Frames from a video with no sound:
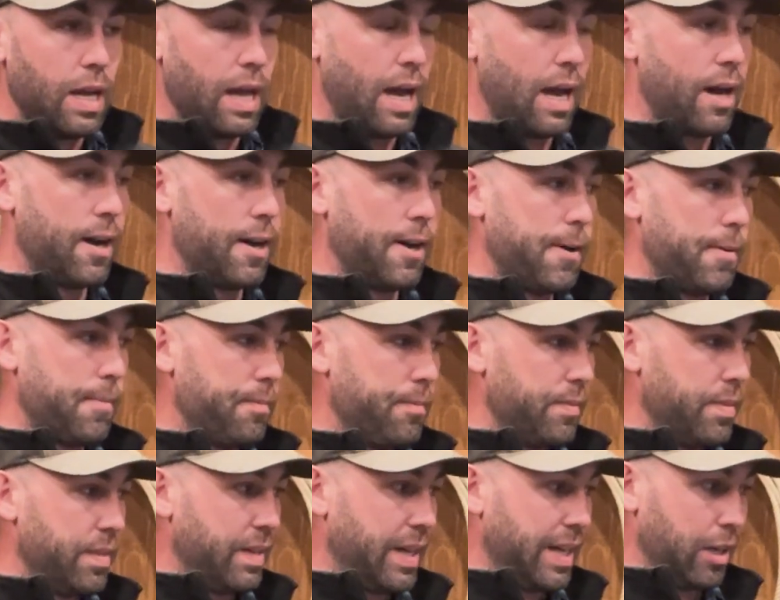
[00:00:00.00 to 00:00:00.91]

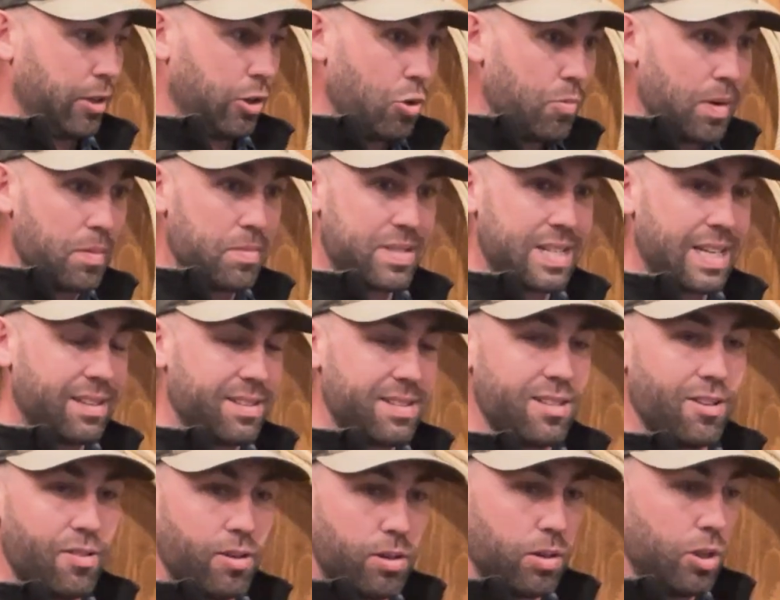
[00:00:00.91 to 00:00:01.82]
like aluminum, stainless
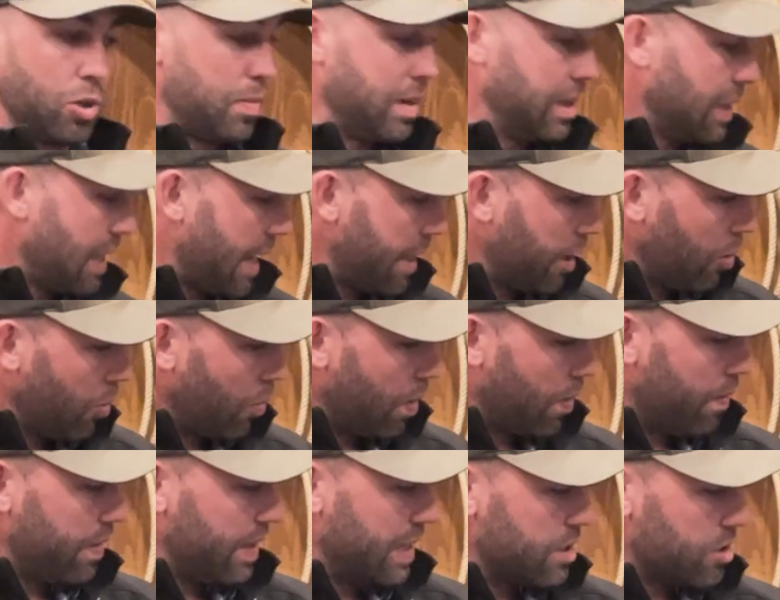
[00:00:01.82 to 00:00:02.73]
steel, they're a little bit lighter.
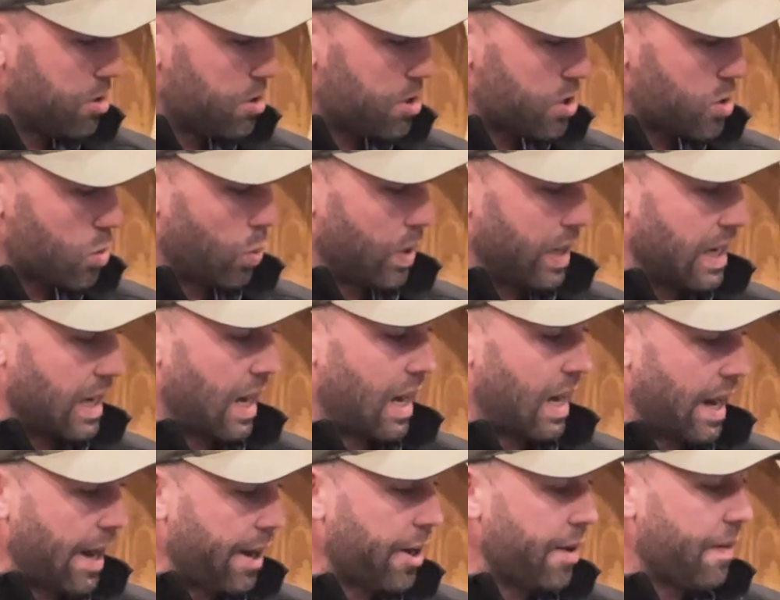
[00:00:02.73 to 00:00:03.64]
Where these are sweet
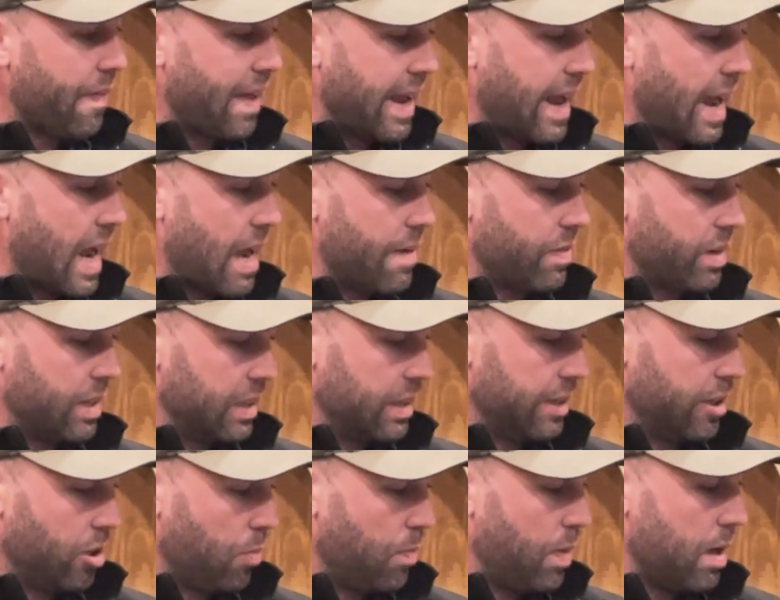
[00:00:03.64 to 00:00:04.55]
iron, they have a
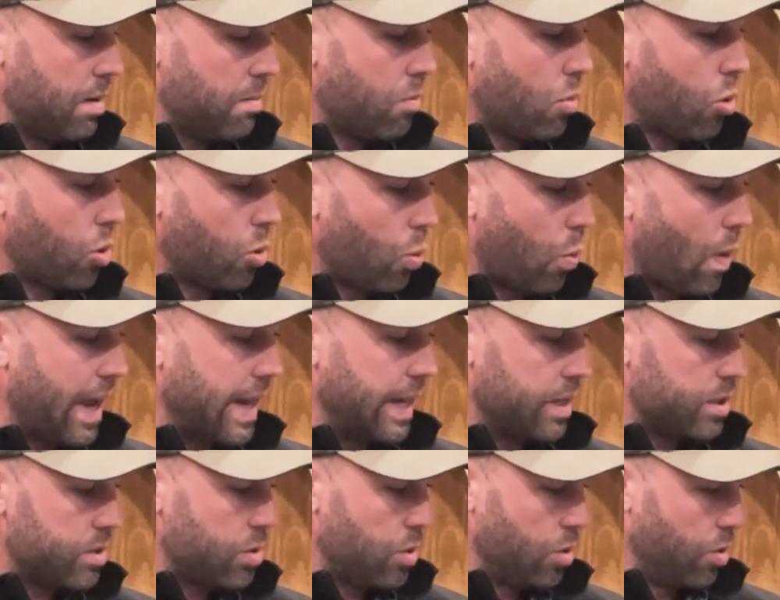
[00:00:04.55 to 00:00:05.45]
little bit more
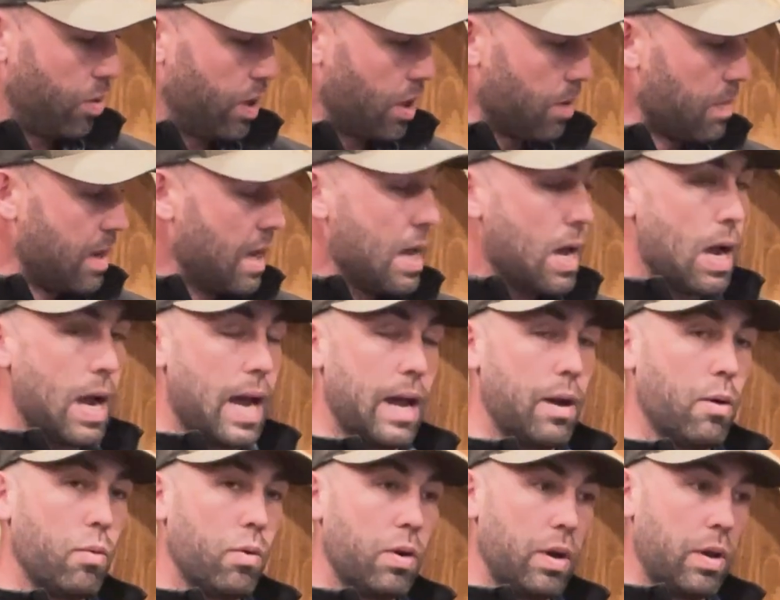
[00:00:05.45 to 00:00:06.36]
weight to them.
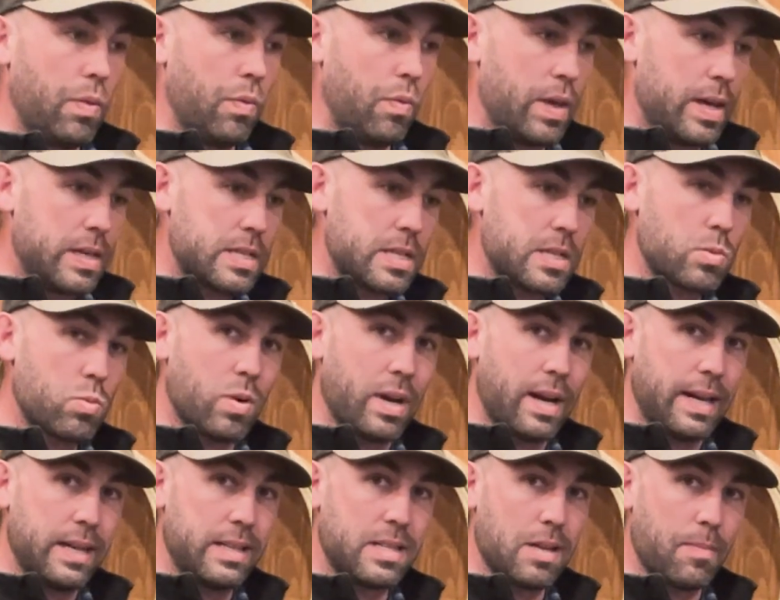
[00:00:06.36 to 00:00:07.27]
And this is
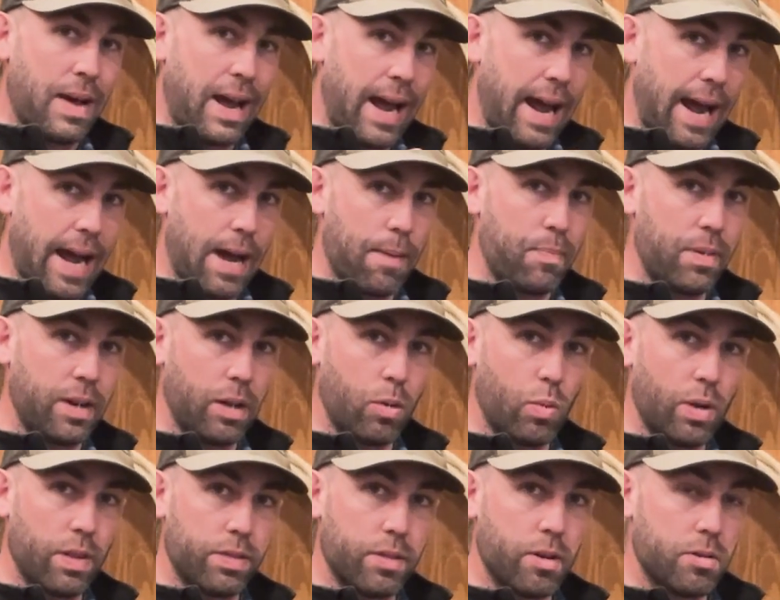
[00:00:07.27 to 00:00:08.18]
what ends up happening
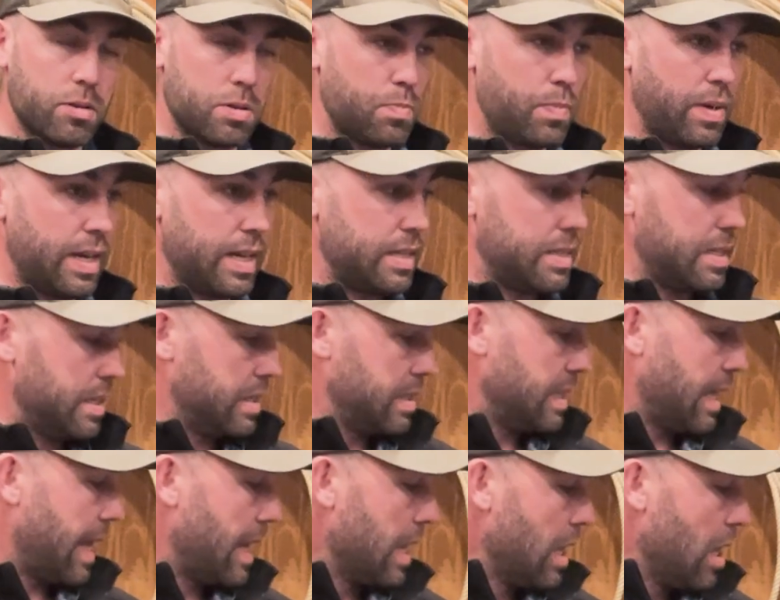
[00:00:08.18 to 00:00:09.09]
with those bits is
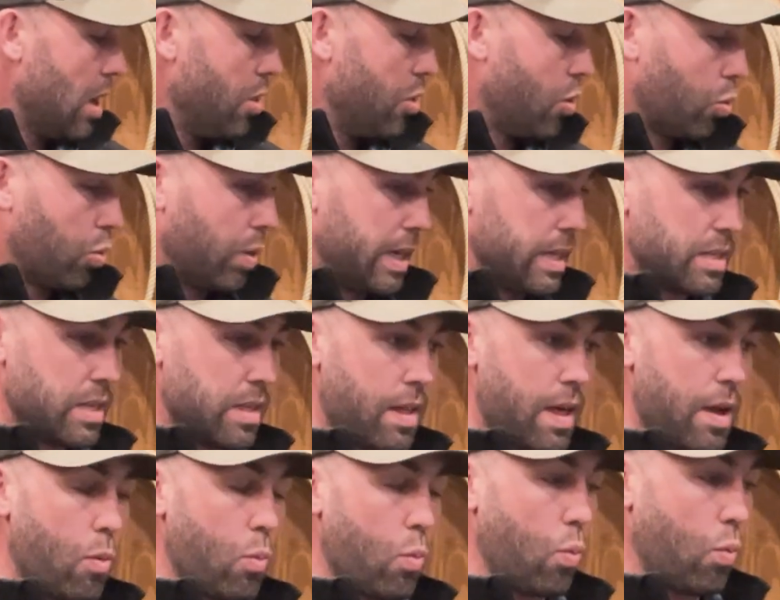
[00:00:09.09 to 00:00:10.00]
that the reason
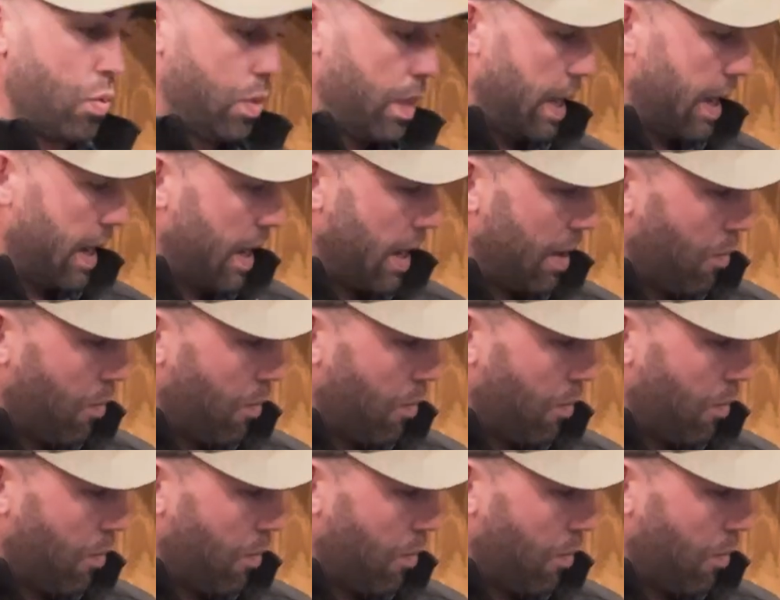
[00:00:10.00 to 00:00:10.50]
a bit